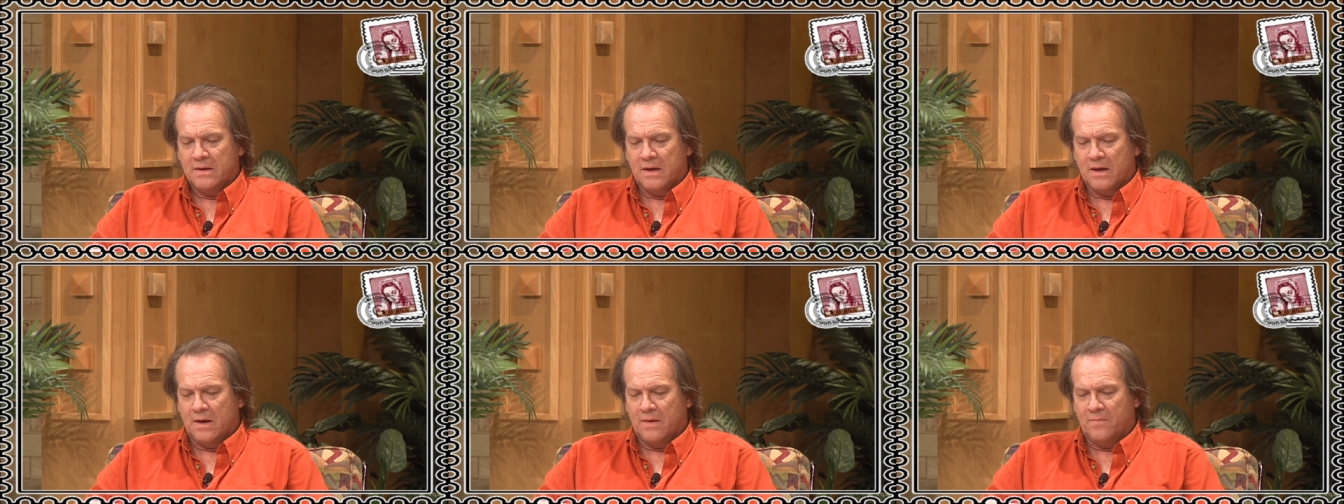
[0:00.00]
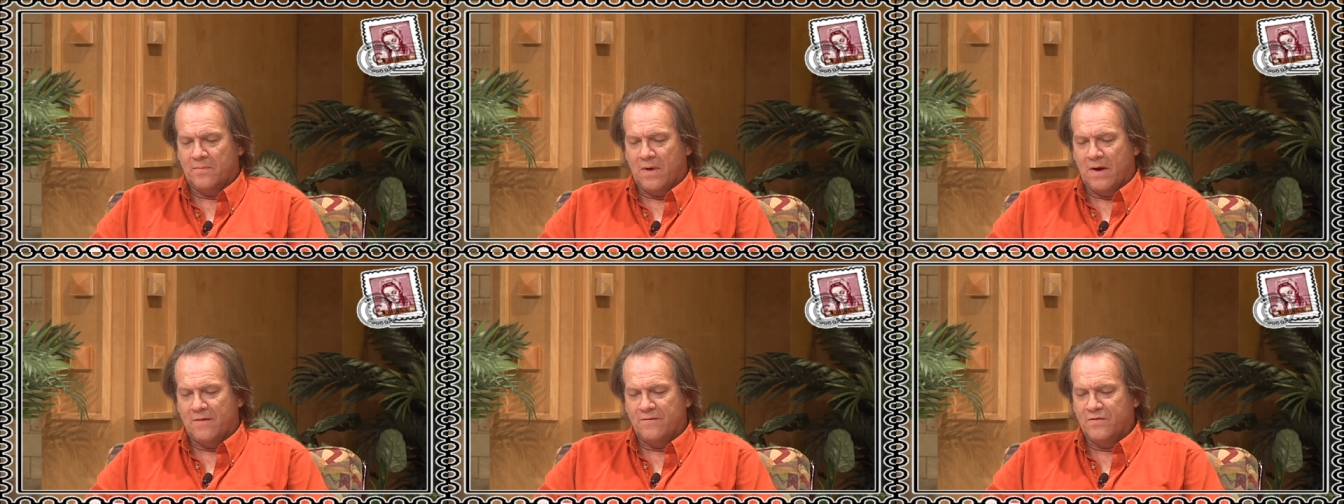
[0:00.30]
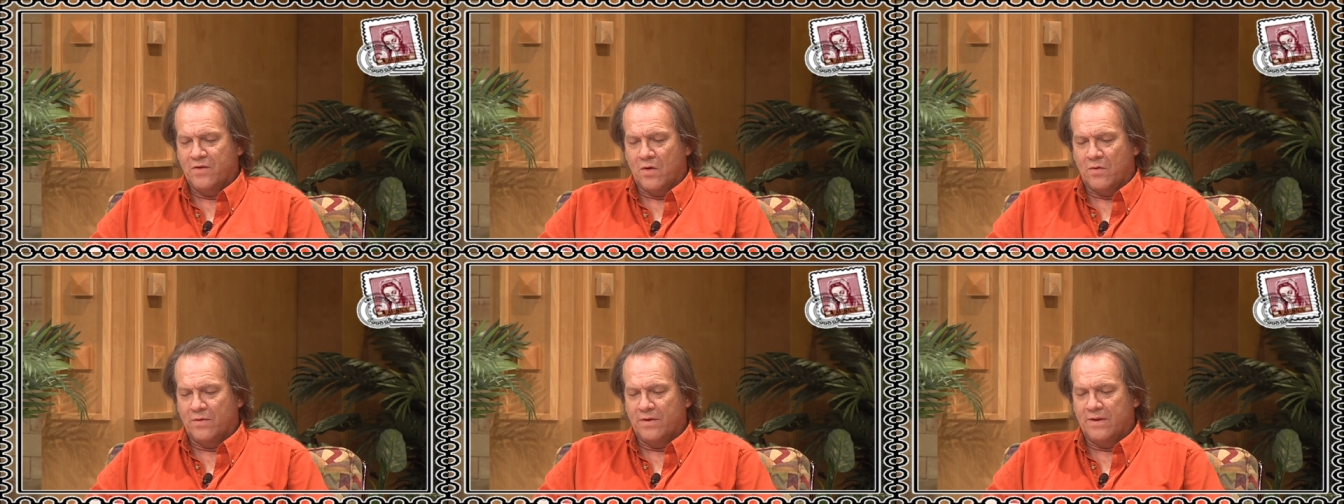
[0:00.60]
above
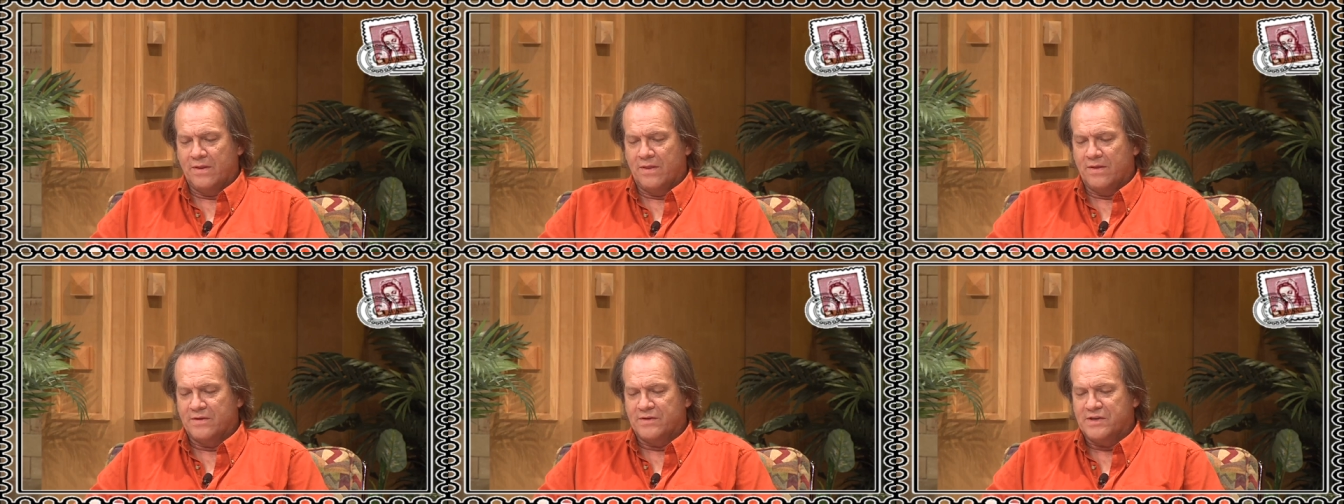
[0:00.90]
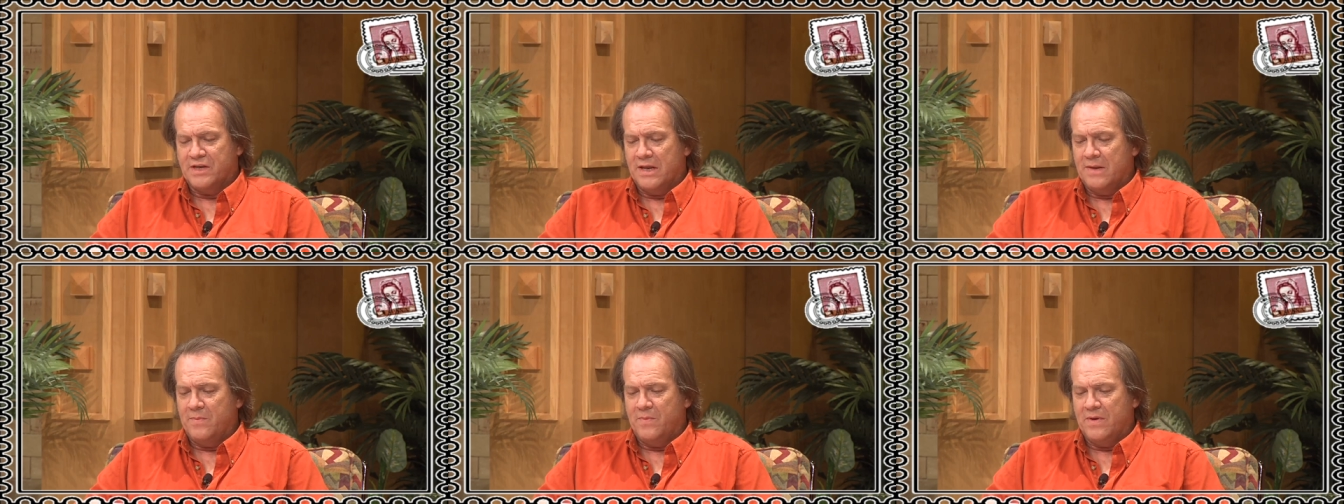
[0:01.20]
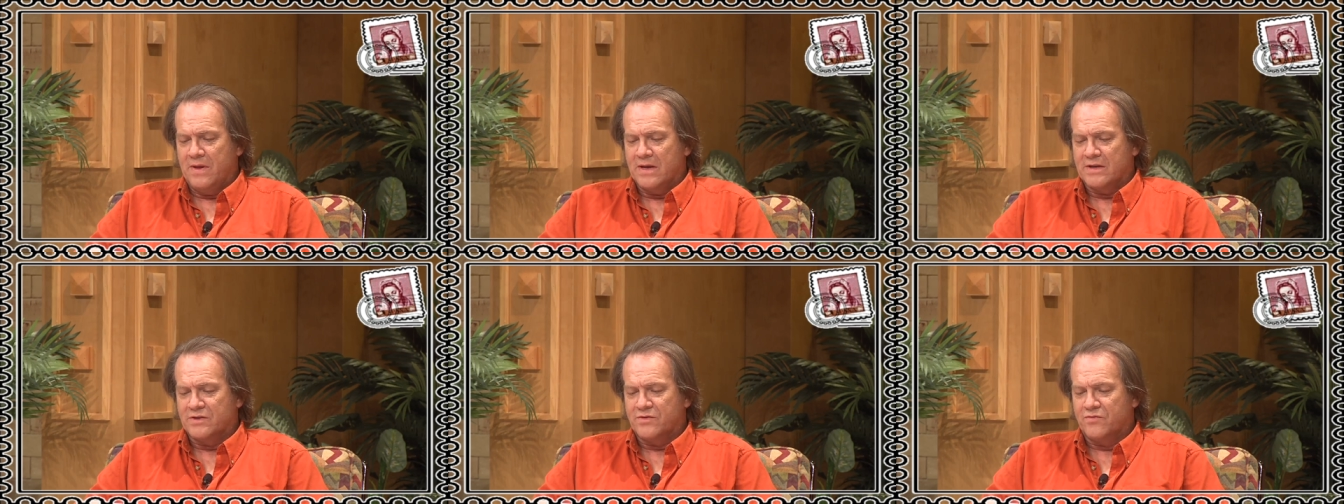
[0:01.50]
noted in the
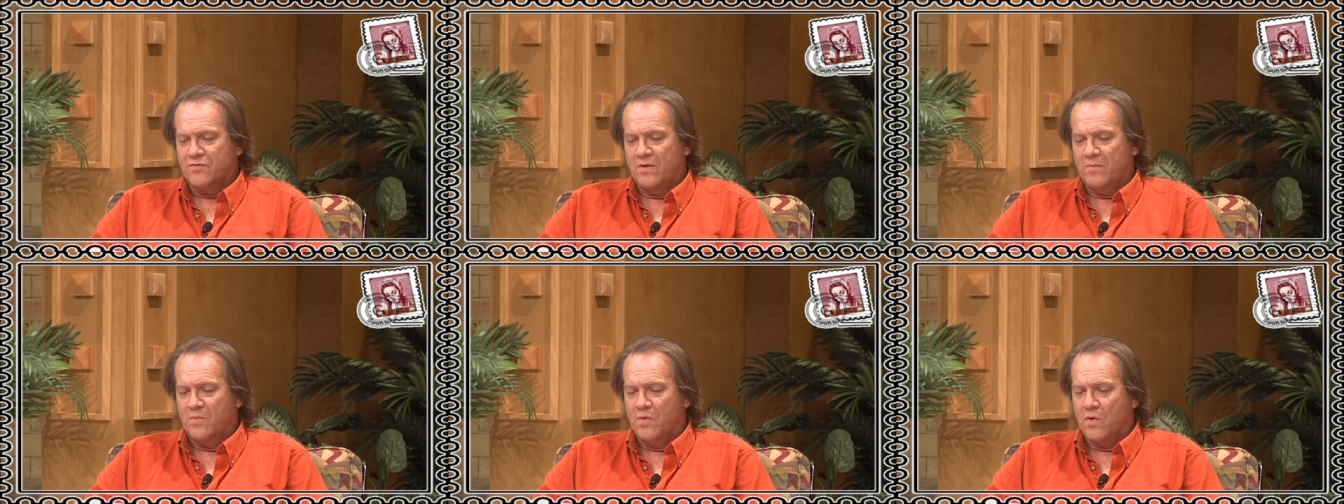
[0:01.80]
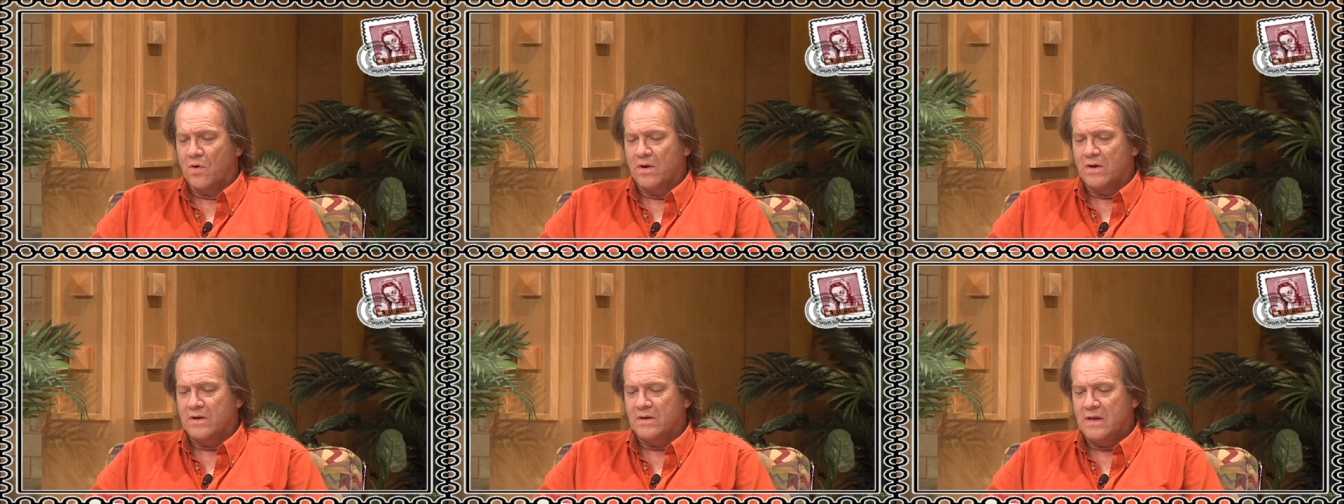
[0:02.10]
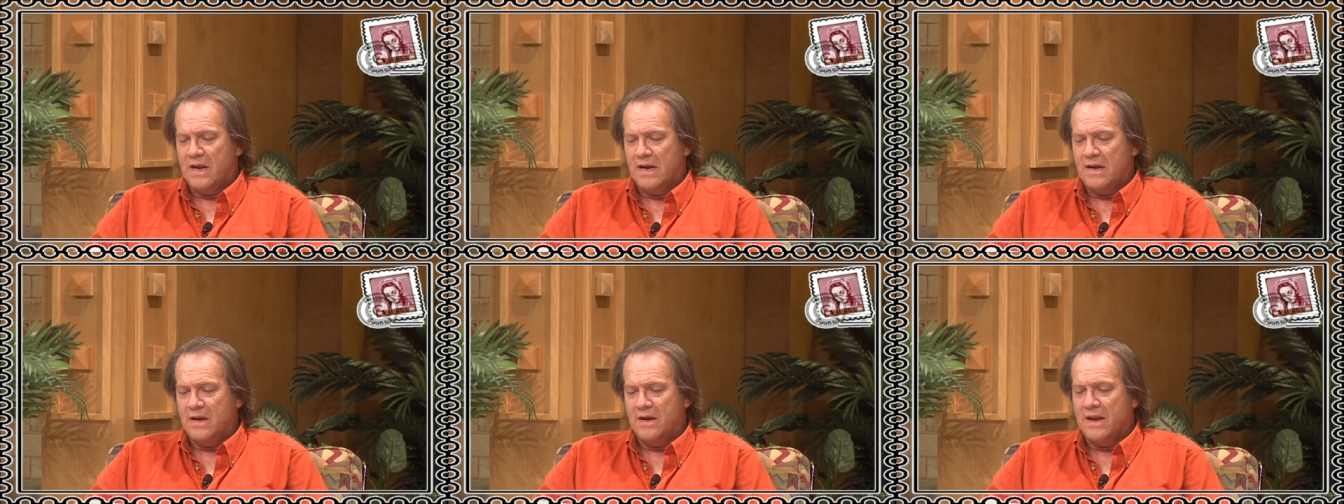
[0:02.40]
CPS report
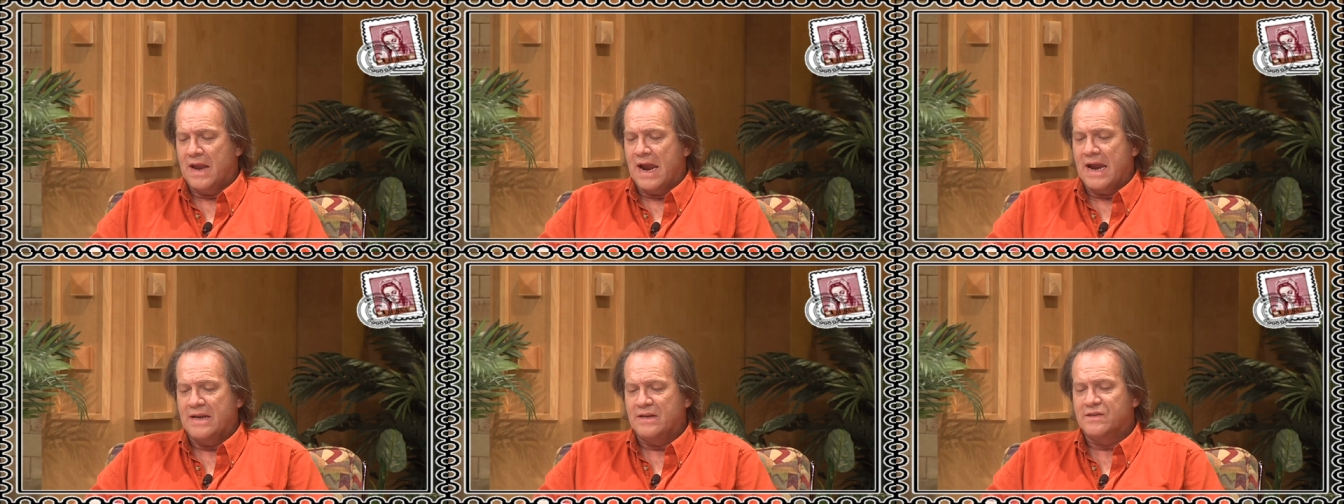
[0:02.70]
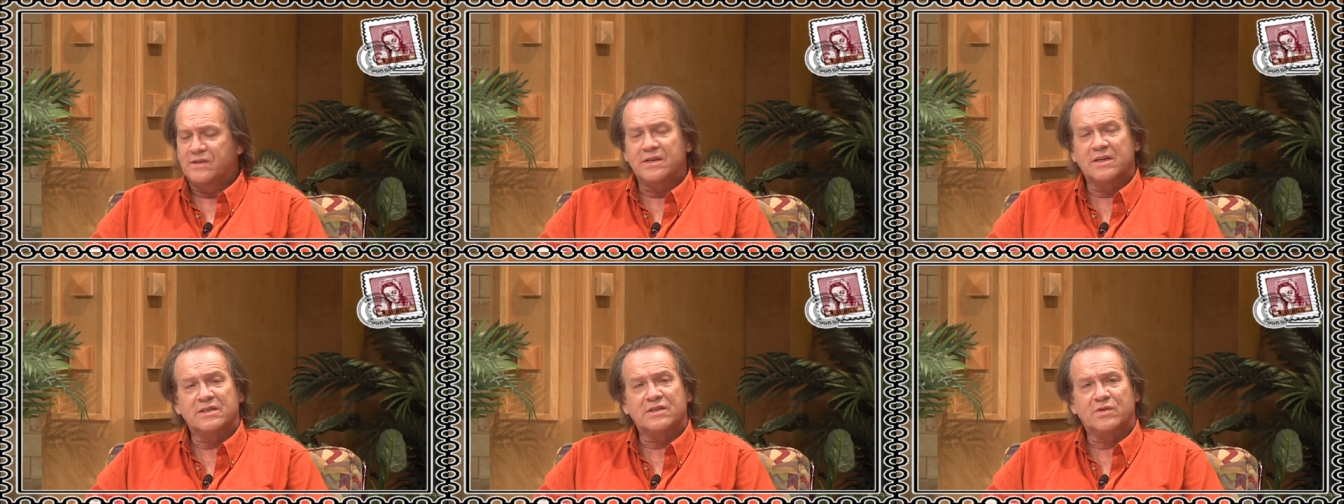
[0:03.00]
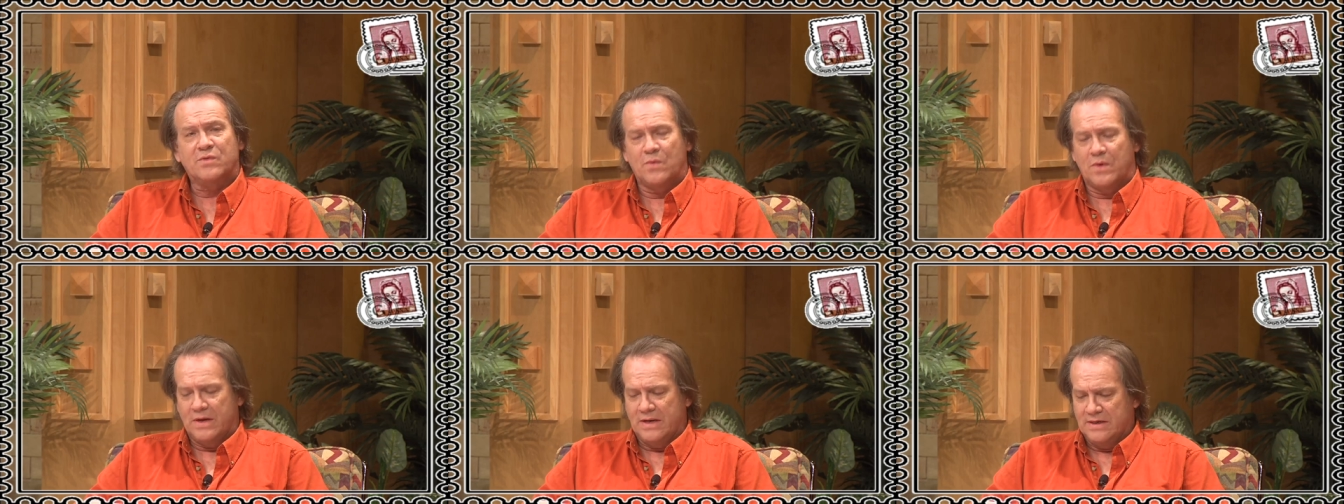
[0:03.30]
dated 9 6
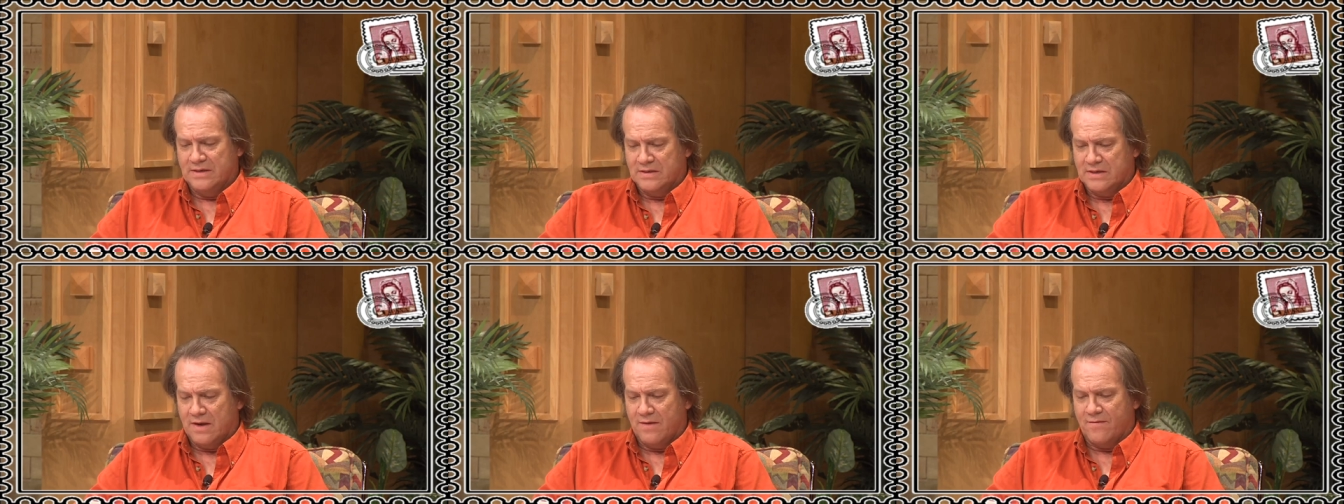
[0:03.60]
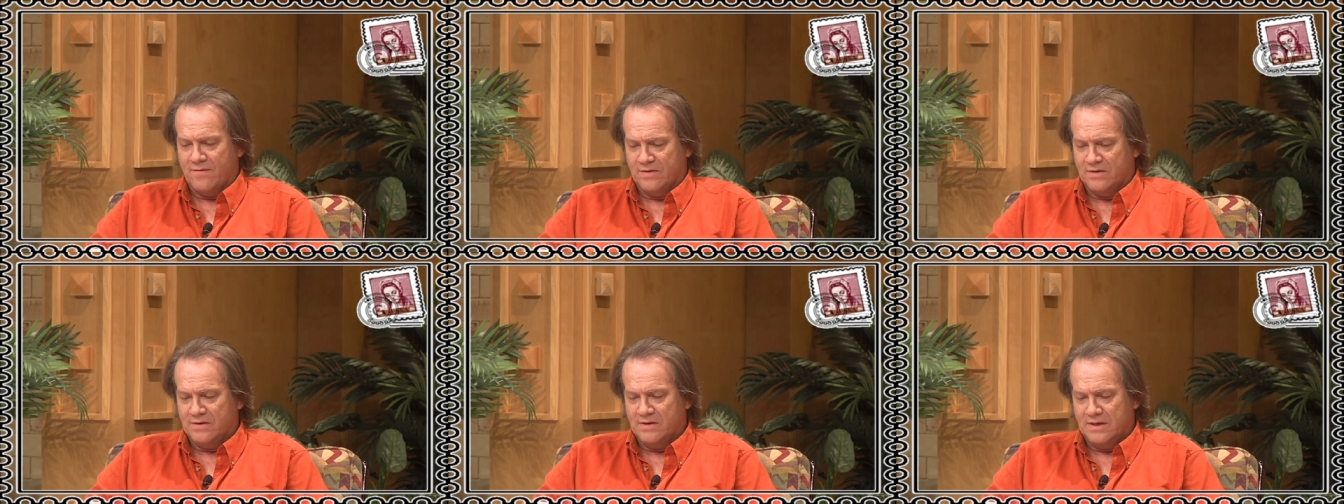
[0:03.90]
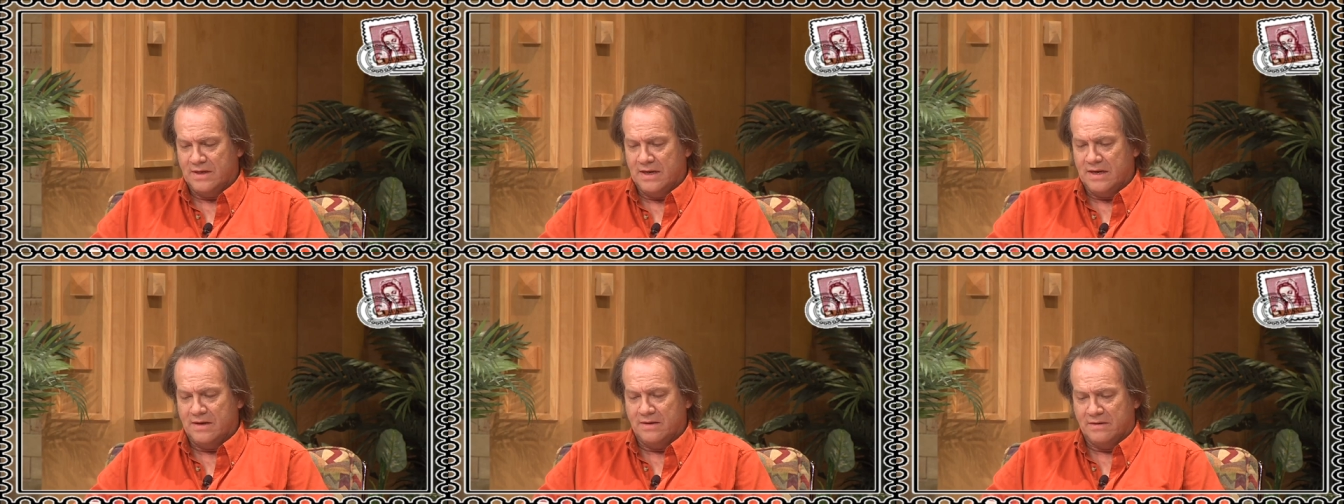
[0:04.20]

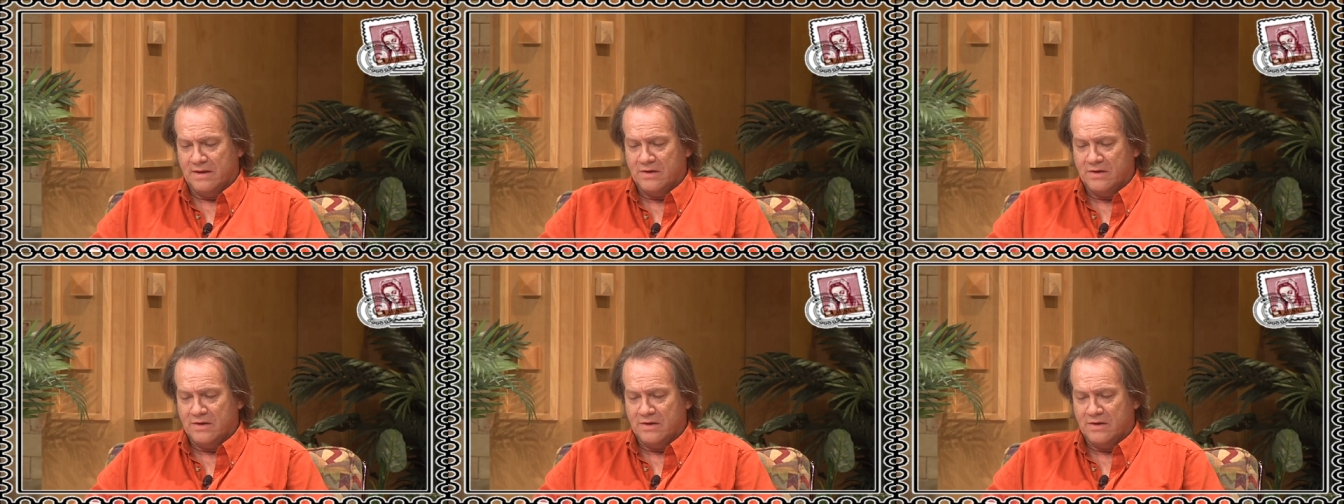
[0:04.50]
2017.